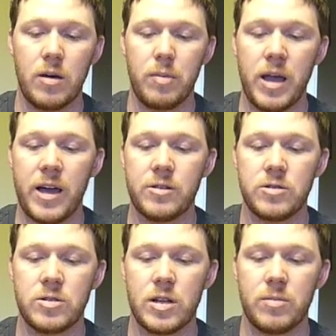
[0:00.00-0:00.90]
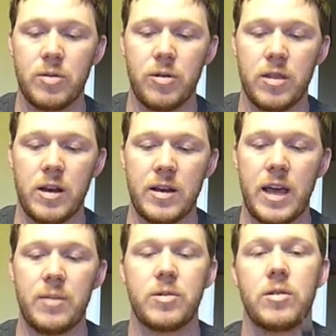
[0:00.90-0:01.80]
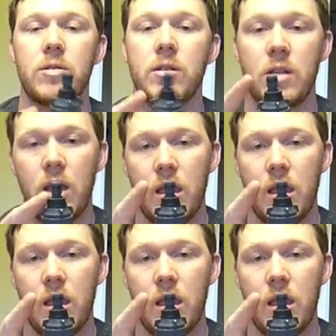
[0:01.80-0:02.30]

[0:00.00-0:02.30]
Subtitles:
bladders or something with an adapter on it,